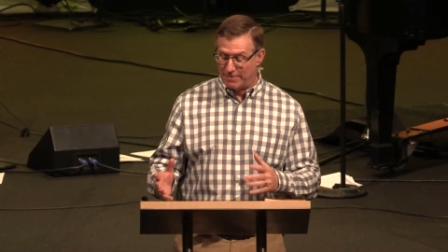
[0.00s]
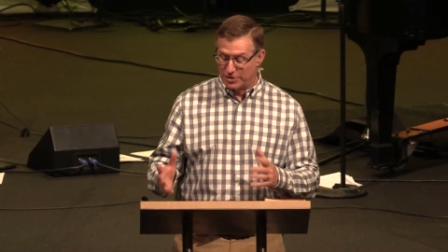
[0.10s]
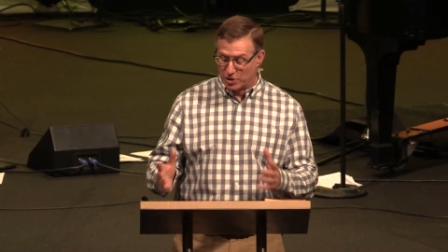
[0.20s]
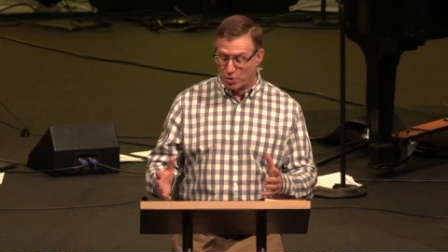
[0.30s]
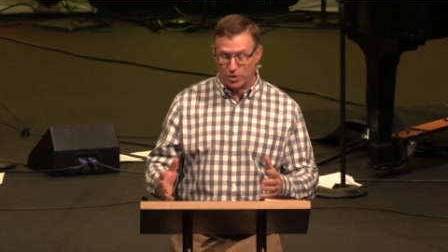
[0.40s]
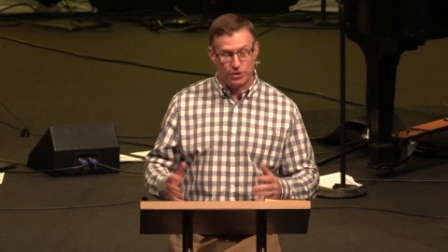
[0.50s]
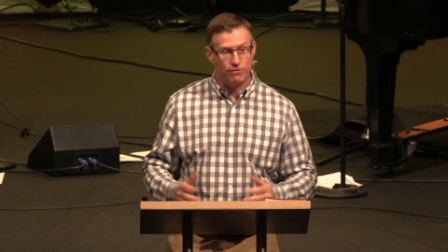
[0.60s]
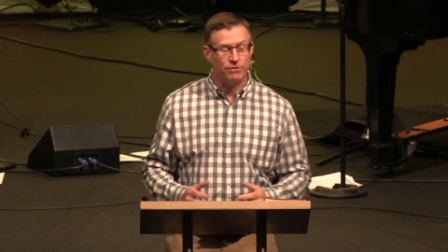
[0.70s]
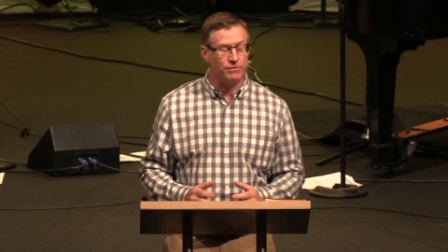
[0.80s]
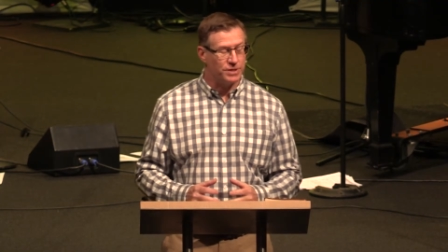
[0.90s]
the core
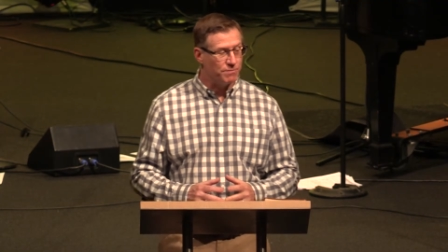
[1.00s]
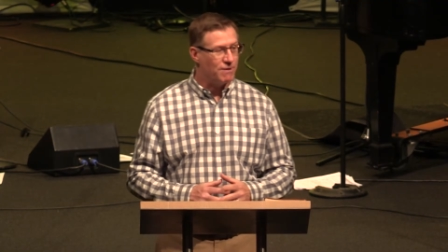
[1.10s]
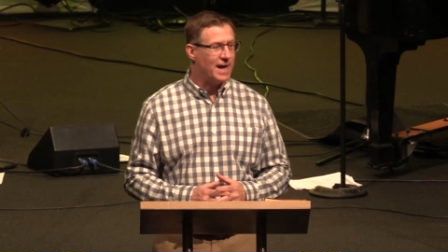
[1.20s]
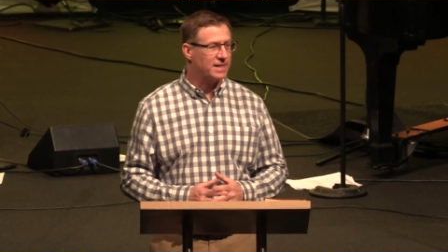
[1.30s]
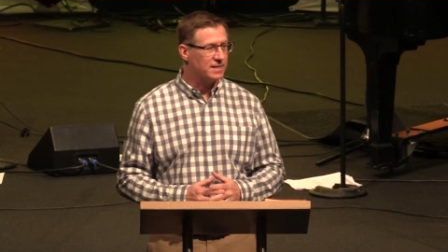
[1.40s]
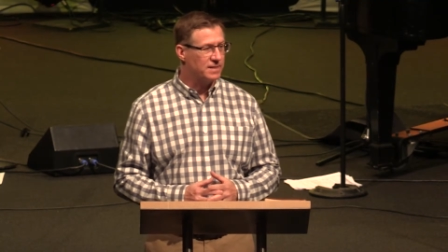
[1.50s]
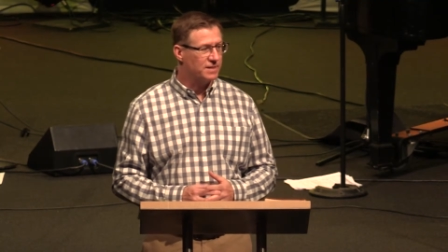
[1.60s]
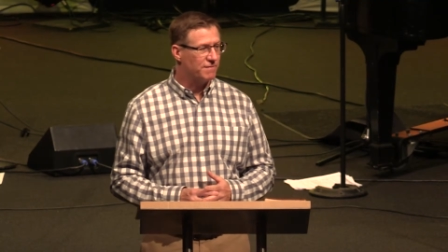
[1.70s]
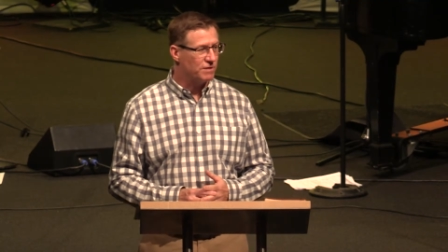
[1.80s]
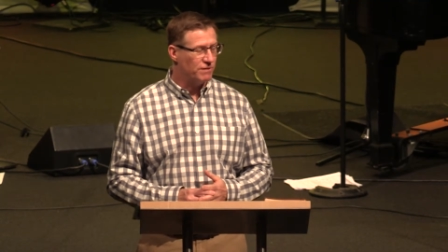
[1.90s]
truths and practices
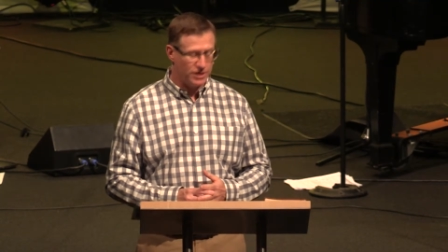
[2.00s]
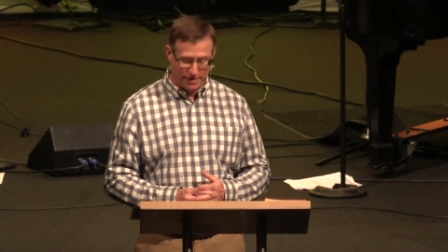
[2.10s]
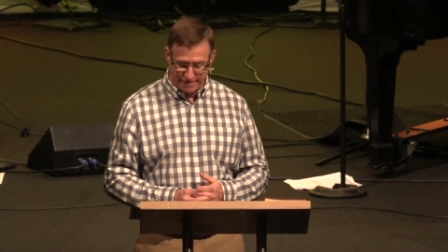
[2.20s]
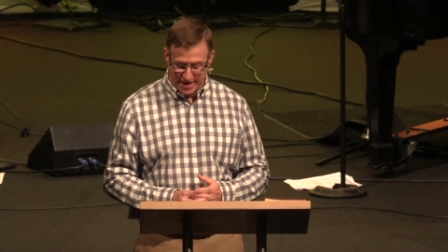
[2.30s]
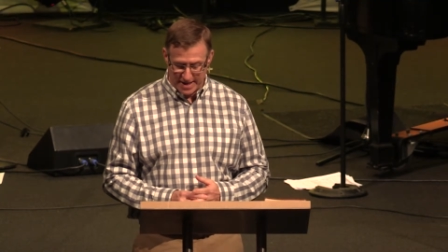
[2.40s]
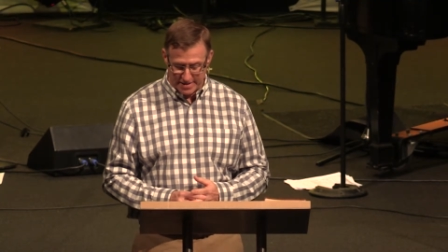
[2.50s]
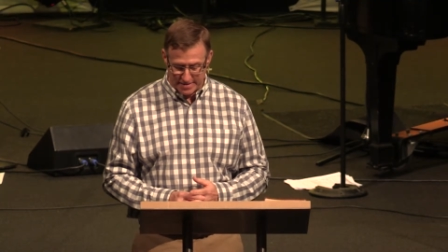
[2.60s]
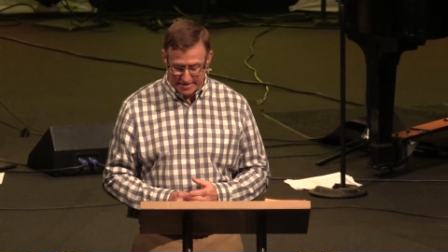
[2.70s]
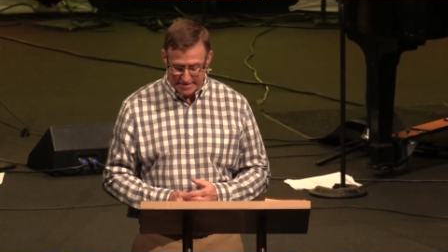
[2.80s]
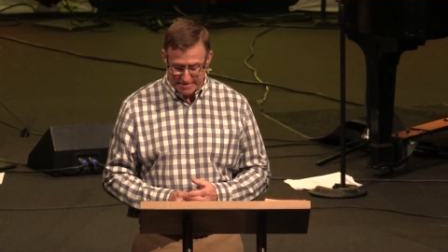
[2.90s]
of the Christian faith.
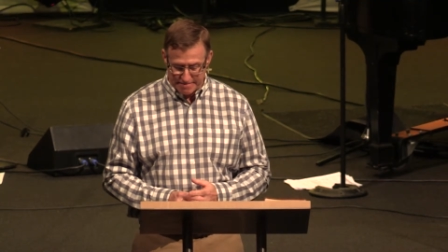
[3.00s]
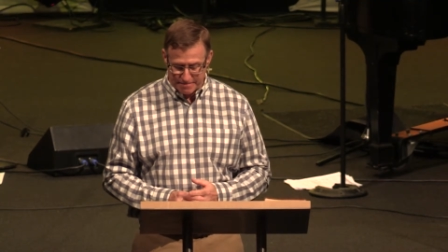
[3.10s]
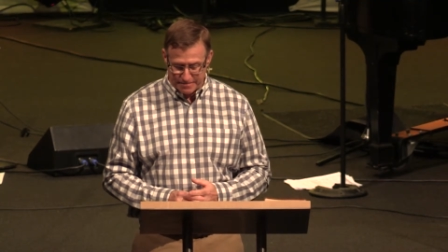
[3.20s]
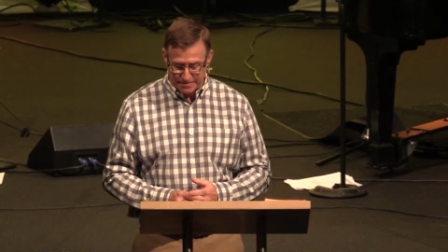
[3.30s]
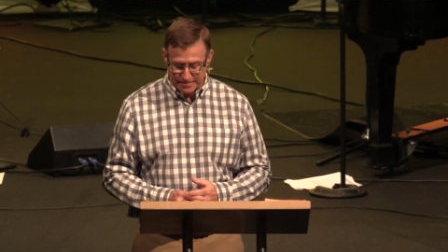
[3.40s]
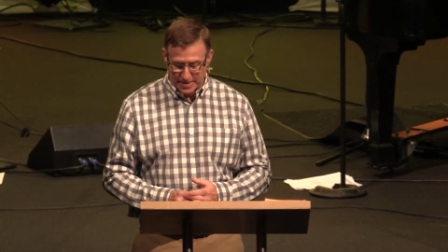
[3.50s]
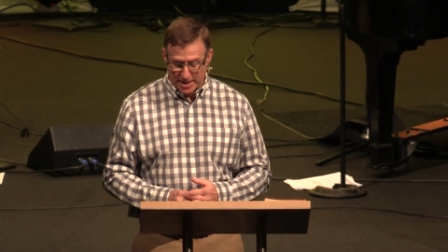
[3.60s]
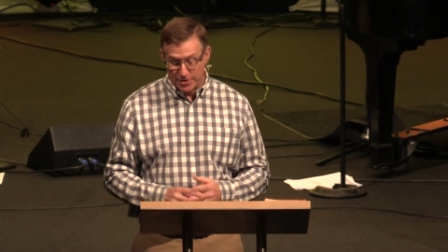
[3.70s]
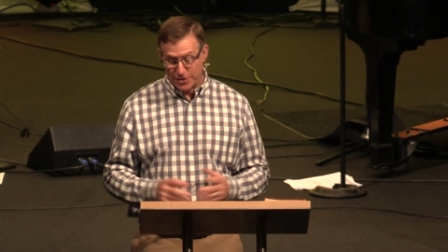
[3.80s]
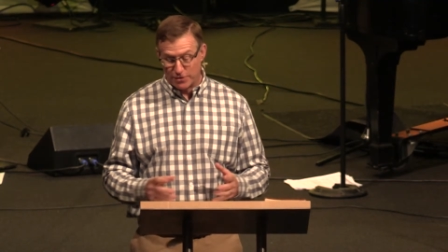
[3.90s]

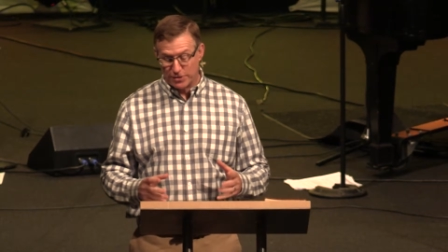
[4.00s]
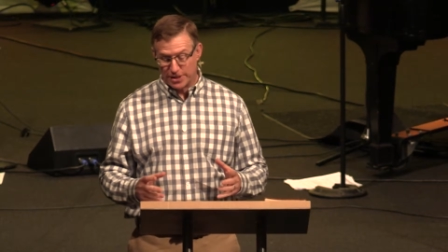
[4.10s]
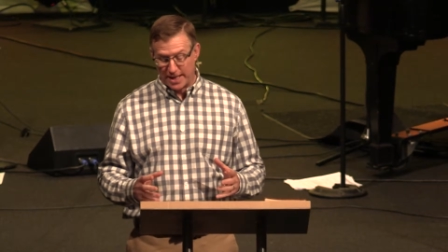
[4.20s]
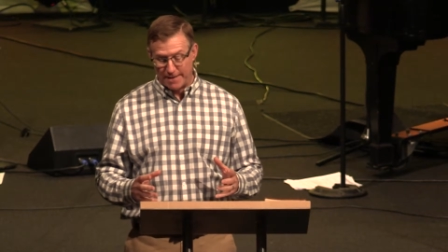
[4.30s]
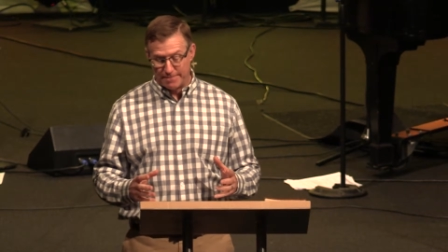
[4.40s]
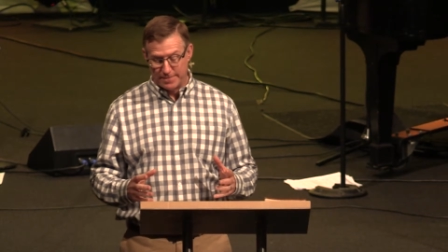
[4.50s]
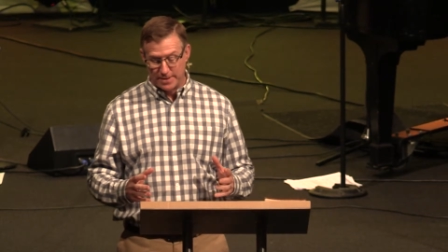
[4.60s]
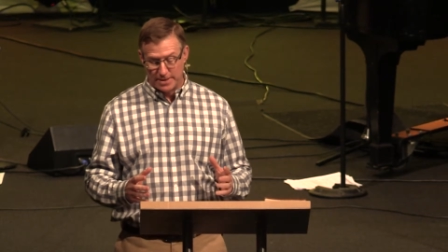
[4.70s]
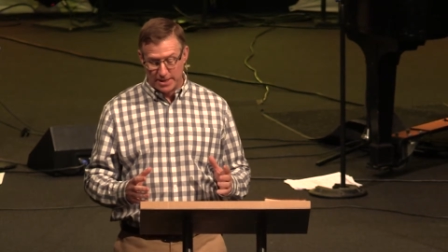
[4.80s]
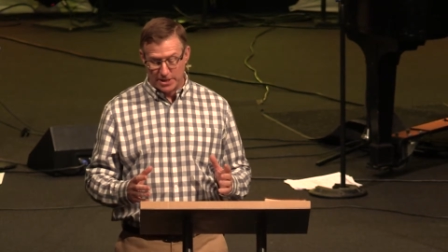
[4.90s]
And the third step
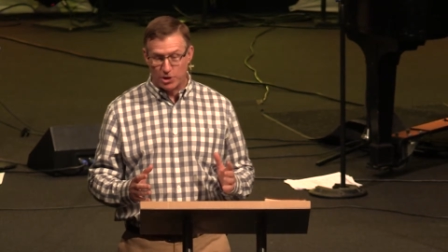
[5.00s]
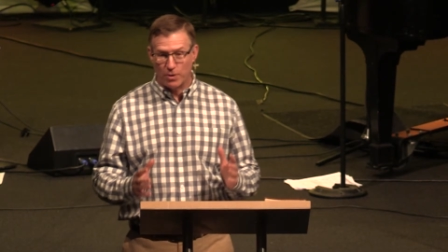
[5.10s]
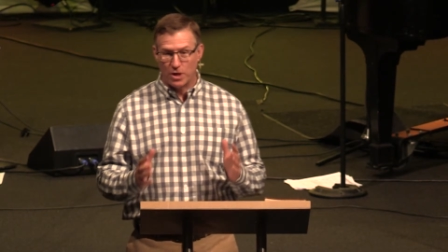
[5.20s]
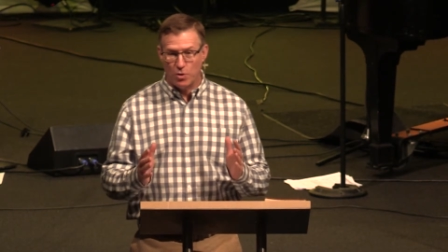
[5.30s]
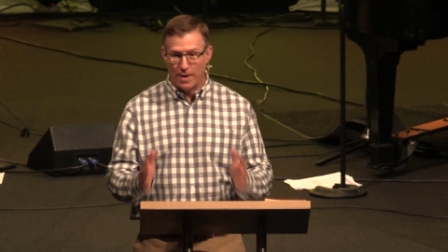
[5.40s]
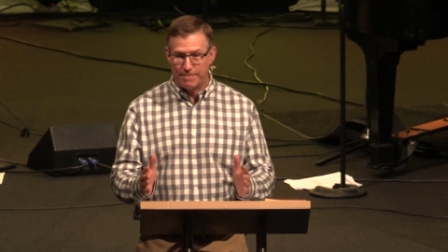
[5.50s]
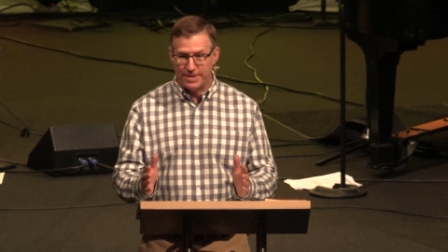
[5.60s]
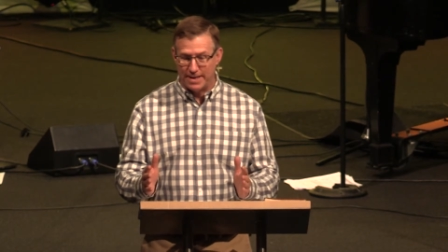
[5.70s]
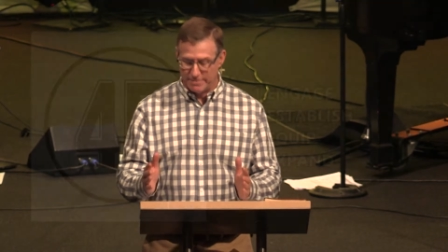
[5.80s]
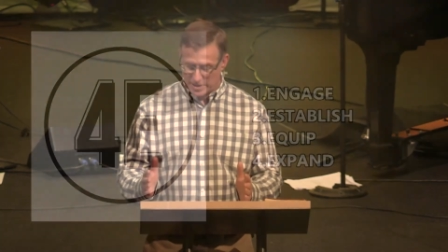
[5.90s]
is to equip them to